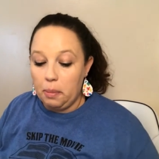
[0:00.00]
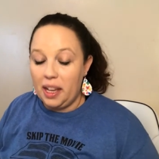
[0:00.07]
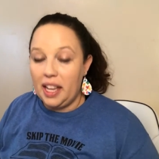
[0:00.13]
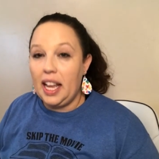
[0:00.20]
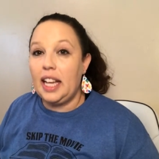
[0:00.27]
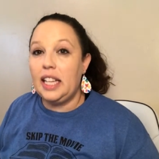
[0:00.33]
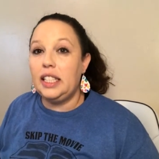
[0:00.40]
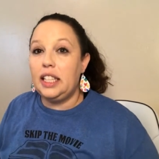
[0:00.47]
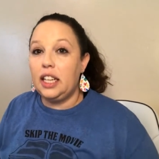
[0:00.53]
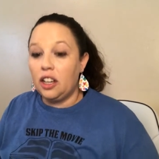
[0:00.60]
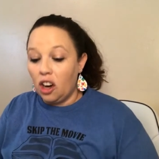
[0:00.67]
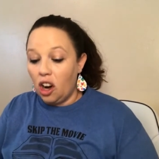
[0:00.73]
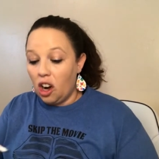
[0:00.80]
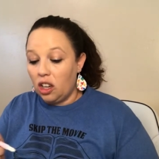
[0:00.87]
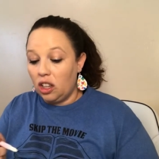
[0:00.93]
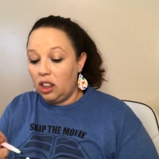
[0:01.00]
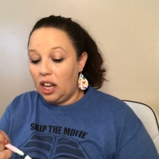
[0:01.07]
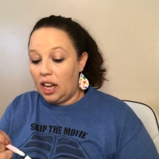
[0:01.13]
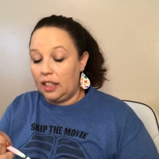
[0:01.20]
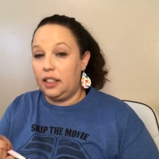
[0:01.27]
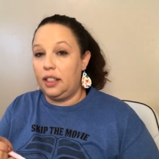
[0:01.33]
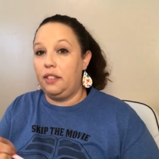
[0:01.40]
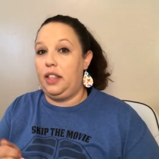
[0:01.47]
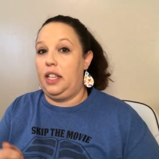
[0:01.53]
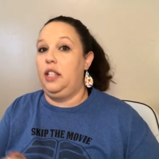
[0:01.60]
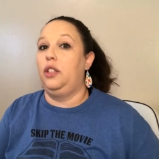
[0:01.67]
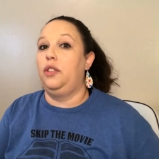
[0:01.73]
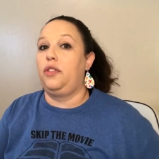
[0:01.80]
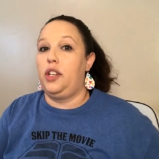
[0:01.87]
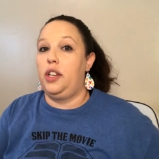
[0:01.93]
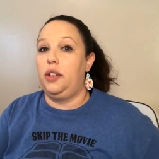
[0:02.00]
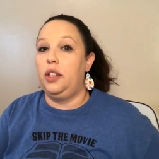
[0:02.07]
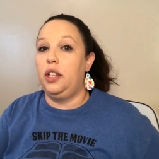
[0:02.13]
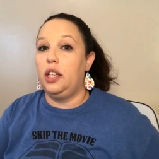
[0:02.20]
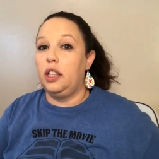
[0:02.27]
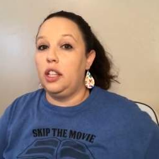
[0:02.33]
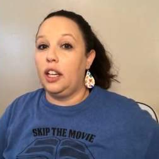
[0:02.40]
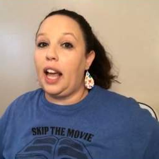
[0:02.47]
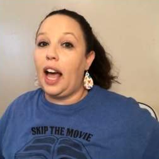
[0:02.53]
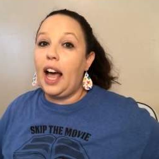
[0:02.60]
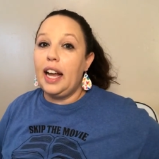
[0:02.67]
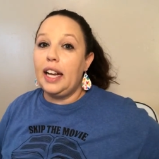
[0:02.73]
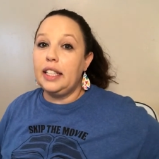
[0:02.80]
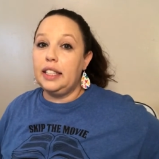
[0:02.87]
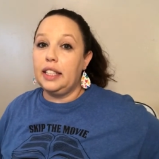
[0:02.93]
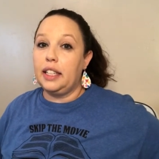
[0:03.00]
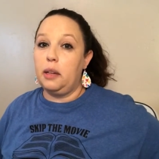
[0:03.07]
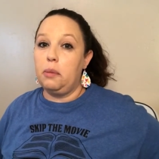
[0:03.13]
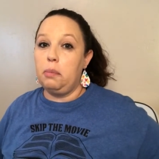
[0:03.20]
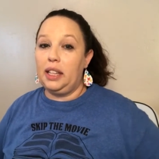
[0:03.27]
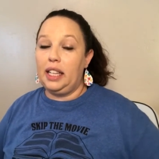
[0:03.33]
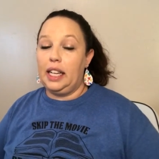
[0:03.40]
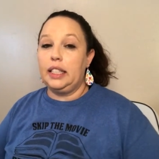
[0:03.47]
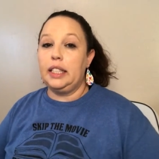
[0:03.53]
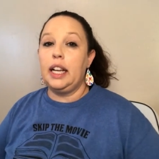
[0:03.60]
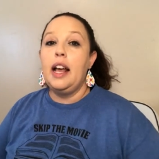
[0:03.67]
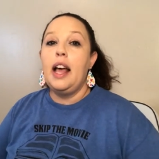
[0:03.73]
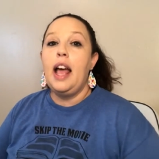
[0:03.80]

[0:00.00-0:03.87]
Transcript: because there are lots of things for you to look at and to complete.